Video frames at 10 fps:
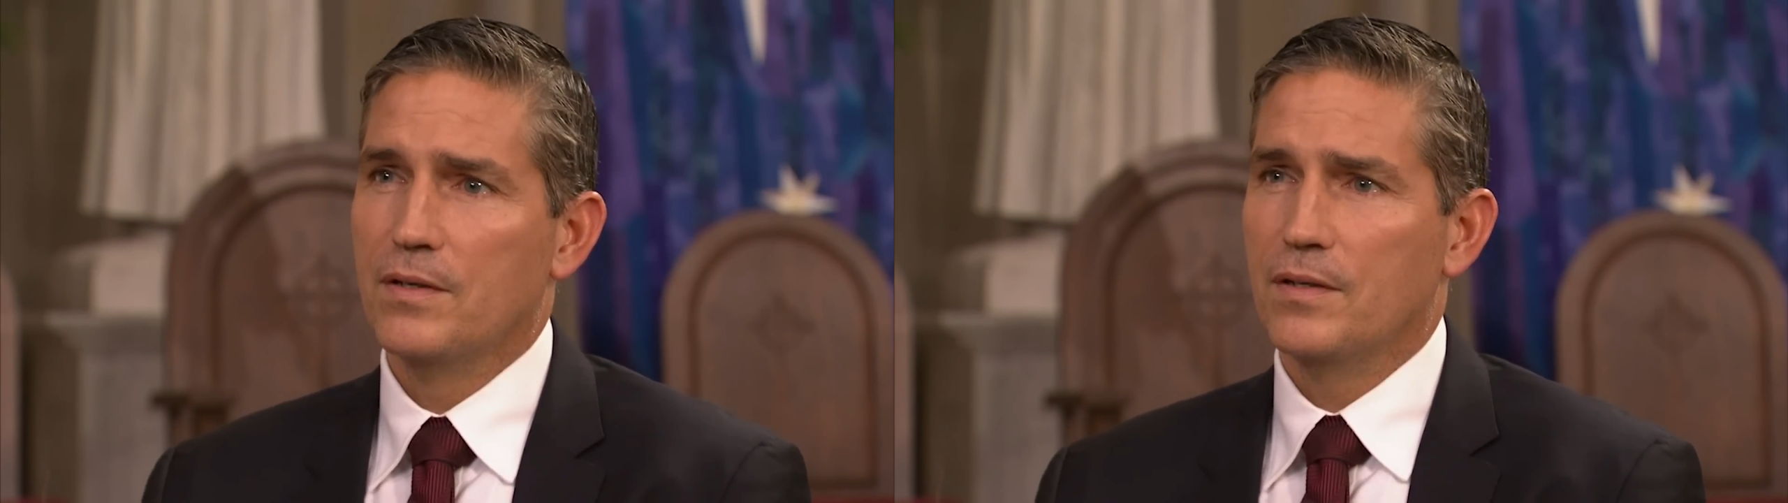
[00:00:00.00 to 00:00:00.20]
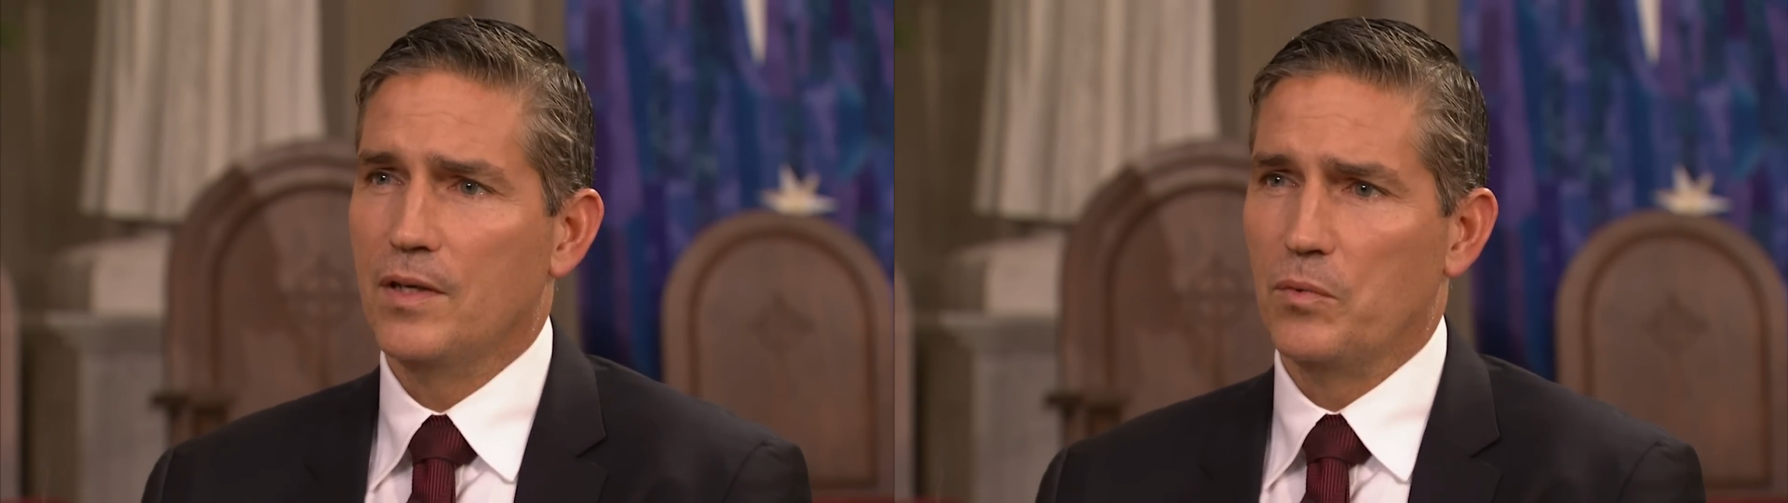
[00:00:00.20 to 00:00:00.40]

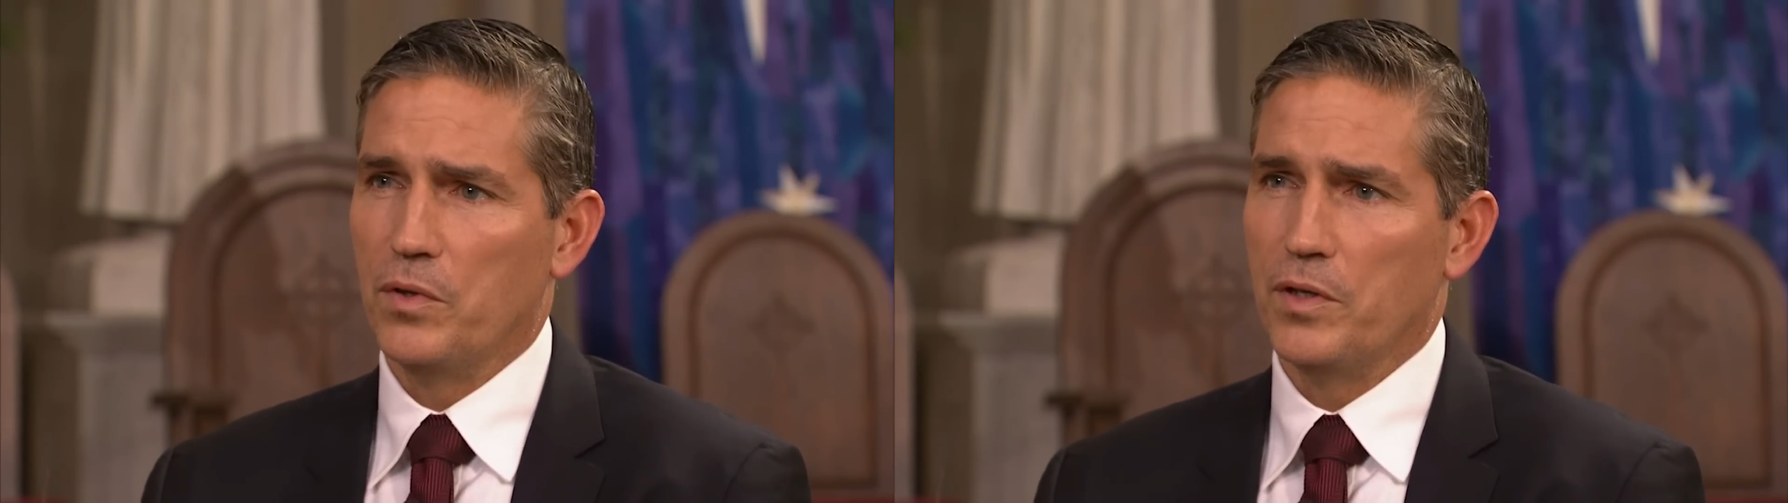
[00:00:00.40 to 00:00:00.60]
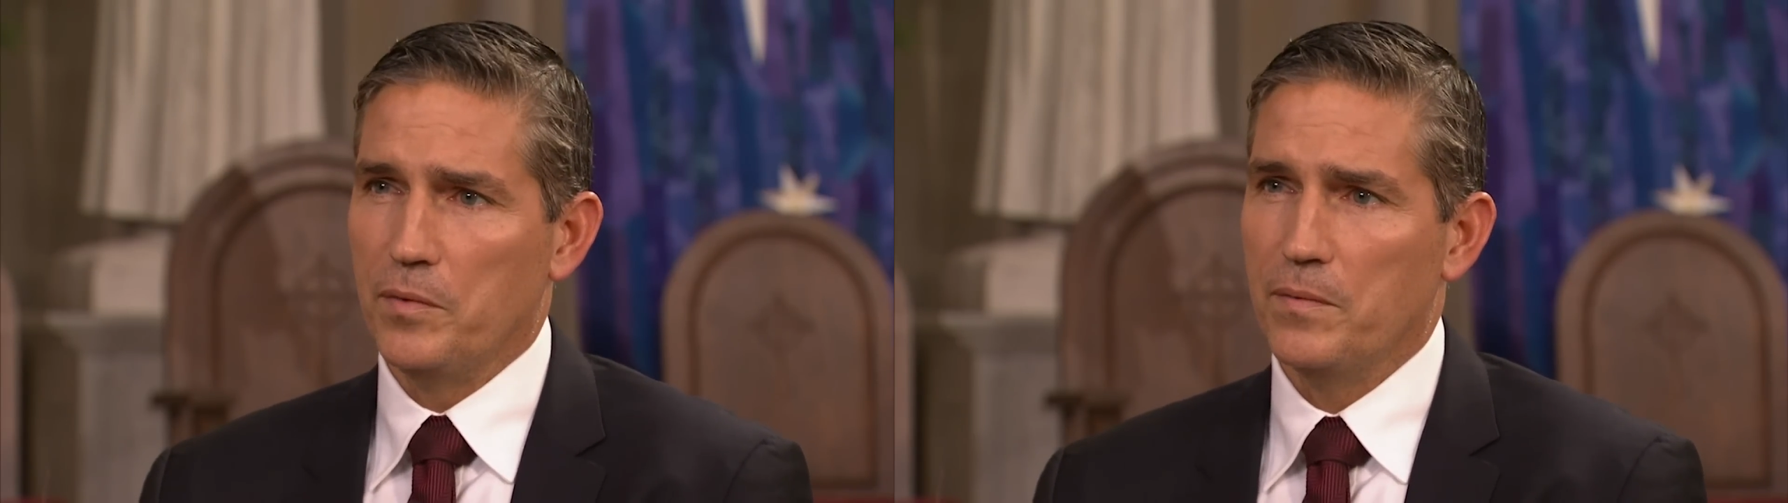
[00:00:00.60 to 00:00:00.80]
that
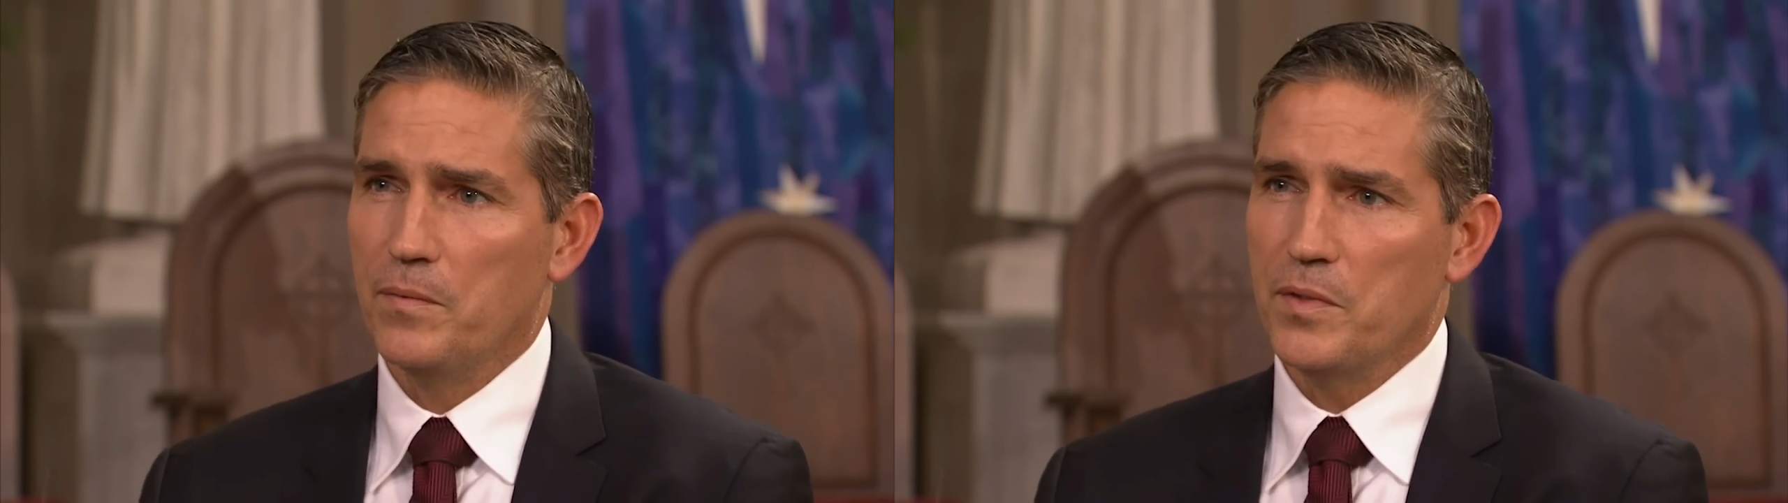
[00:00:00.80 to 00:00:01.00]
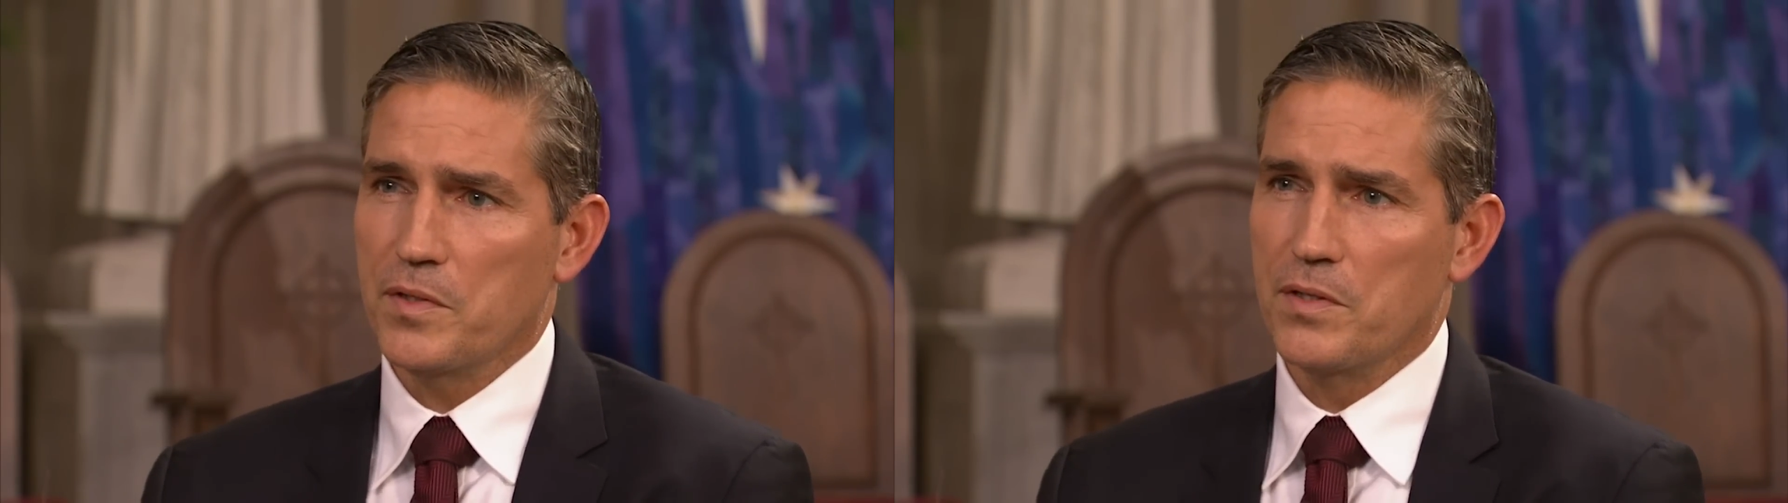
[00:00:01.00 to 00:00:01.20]
really
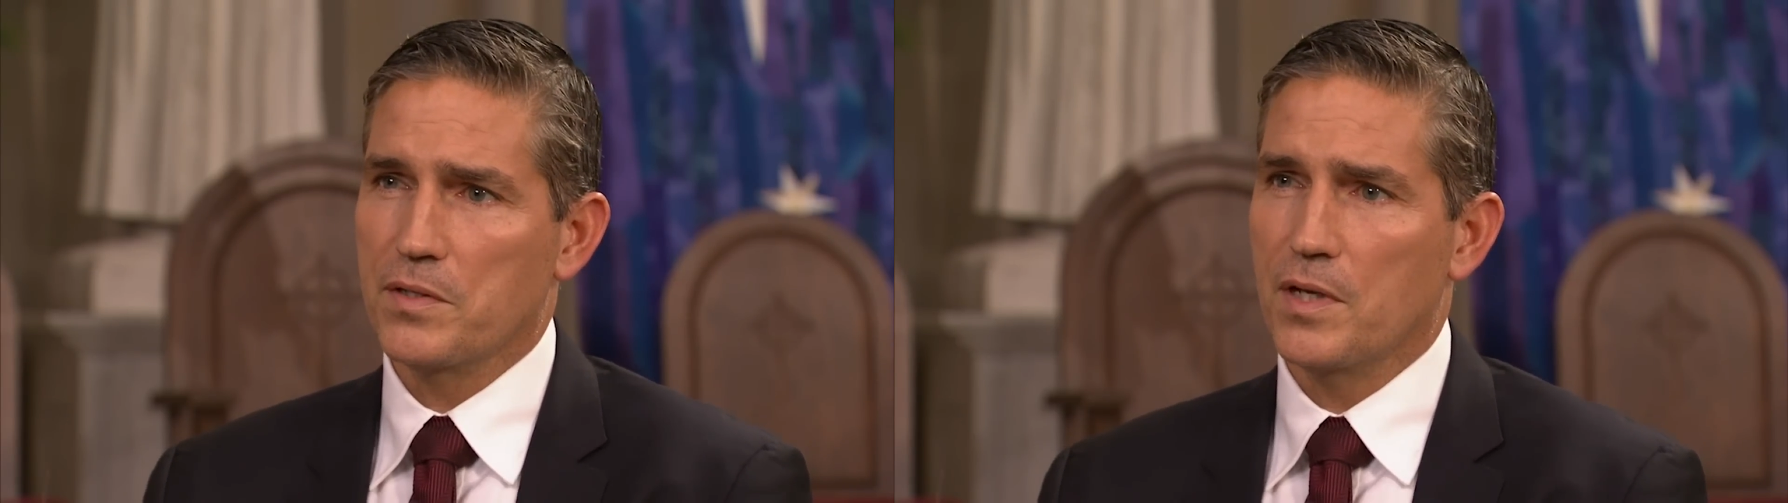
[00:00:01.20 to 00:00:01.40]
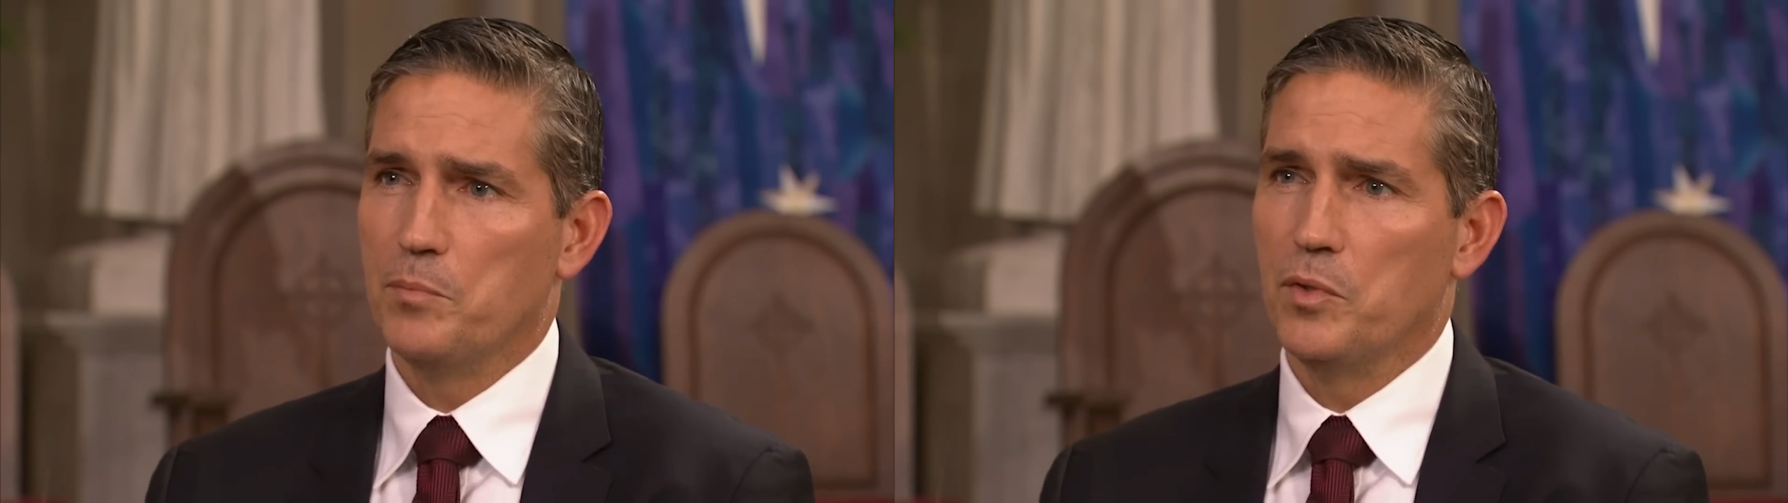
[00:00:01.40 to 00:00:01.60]
was the sum